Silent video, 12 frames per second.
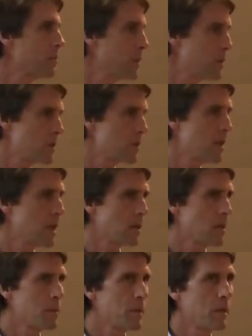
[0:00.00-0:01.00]
It's just not
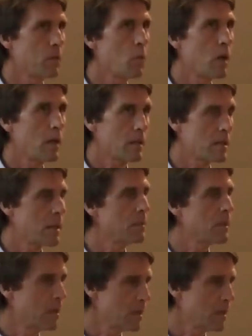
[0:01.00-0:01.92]
going to be well accepted